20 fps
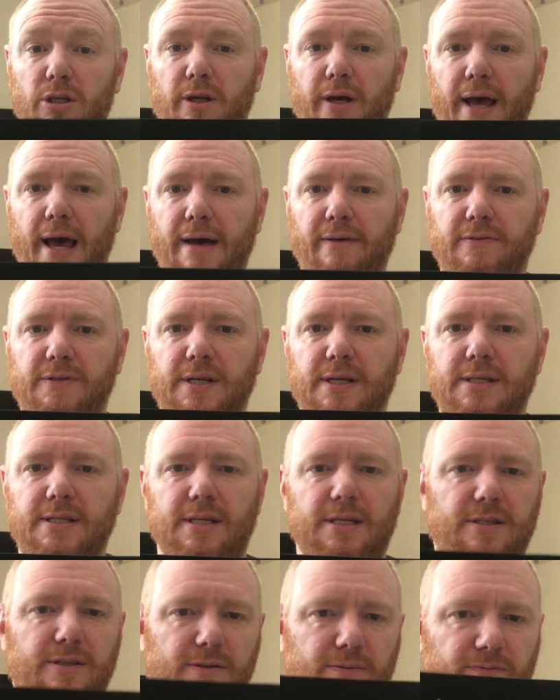have. Since
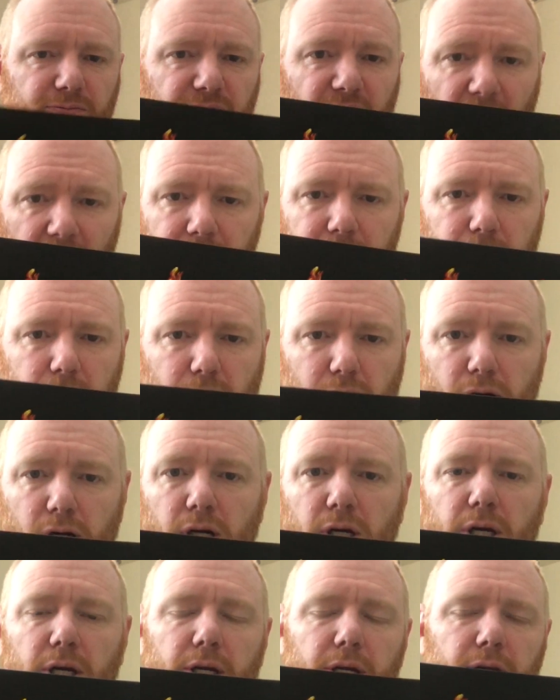it's fire,
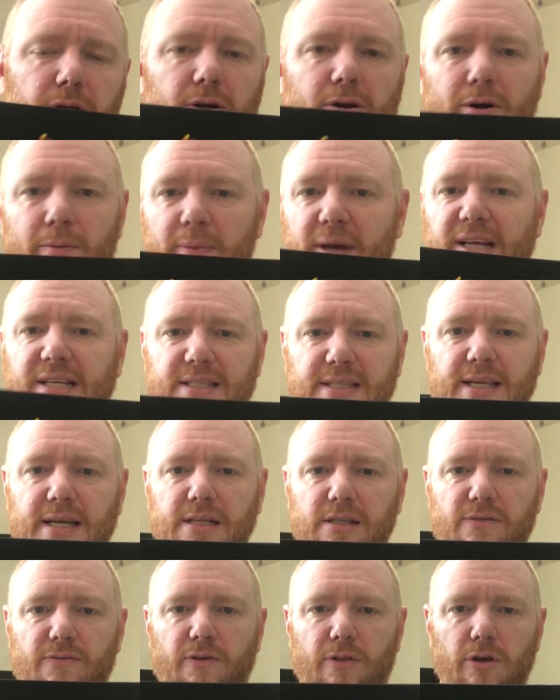you know, it makes
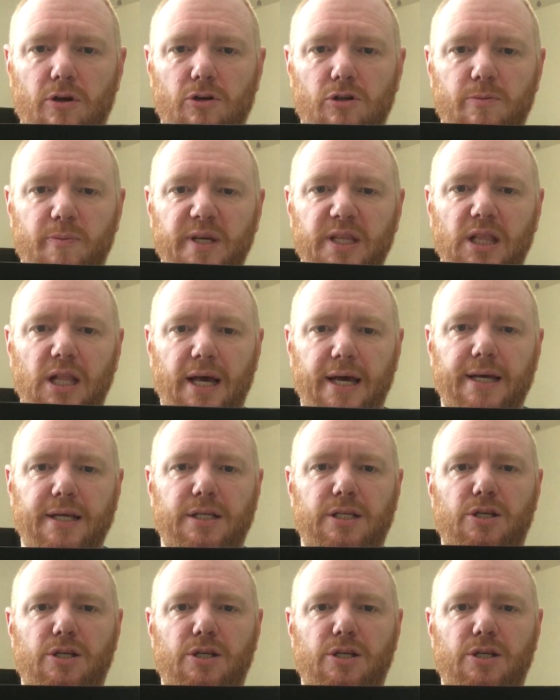sense for there to be light.